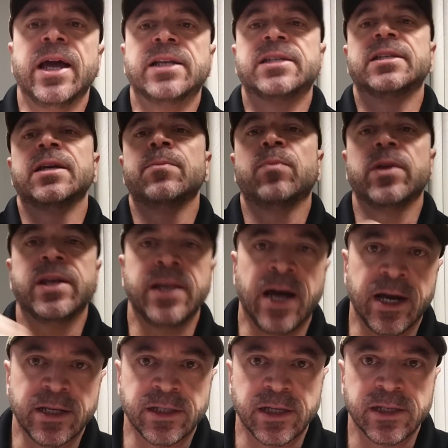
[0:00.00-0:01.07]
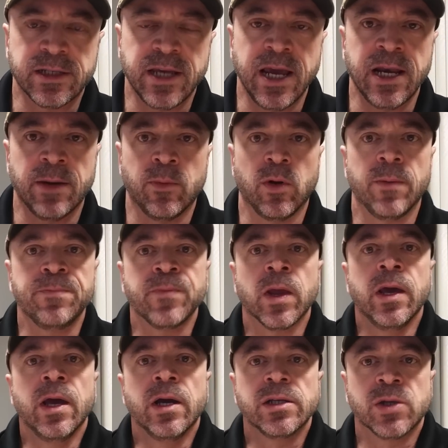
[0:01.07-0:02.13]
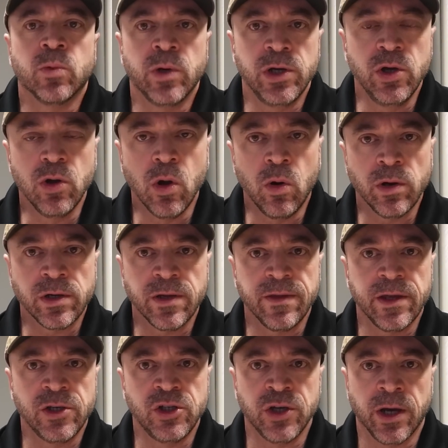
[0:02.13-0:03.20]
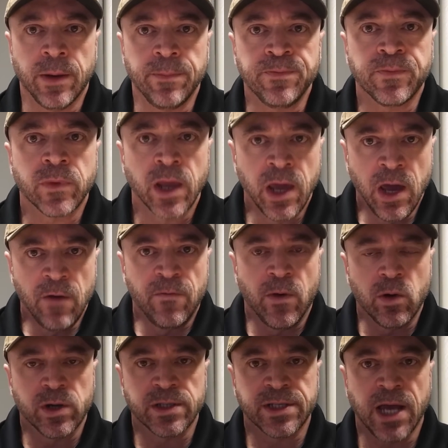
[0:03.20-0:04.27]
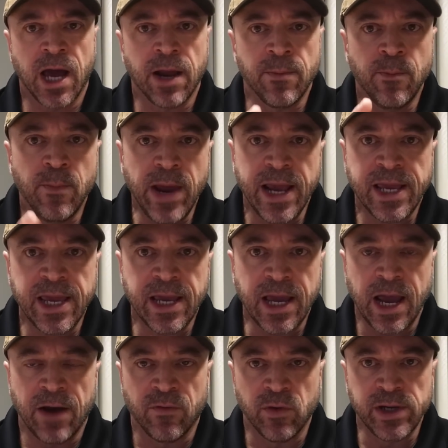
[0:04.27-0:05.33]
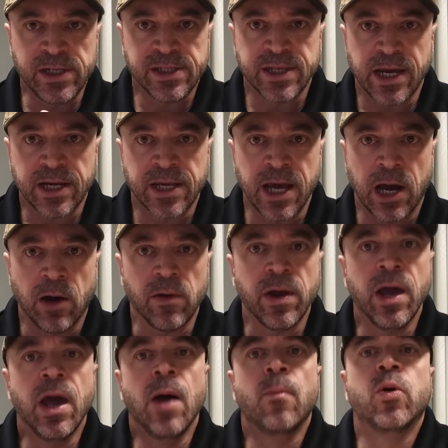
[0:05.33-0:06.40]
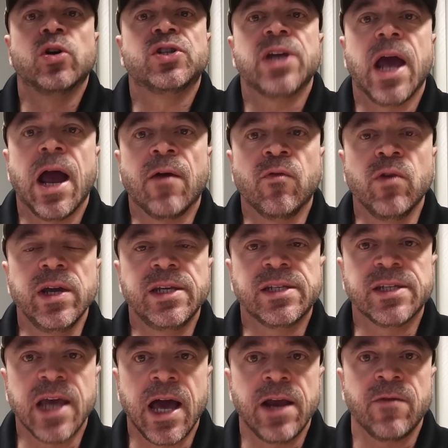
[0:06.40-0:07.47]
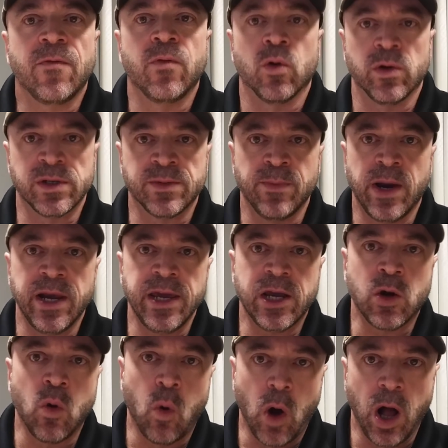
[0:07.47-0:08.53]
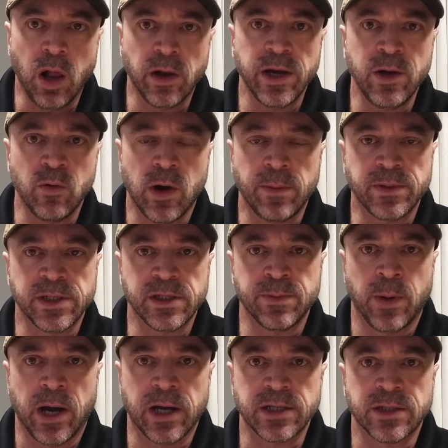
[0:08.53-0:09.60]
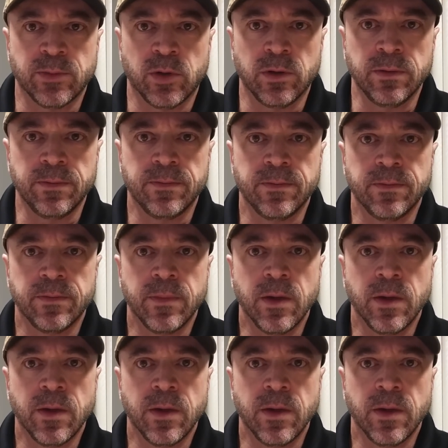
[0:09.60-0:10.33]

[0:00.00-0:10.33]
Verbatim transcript: It's simply not sustainable. So when you go into the gym, focus on making every set count. Push every set for as many quality reps as possible.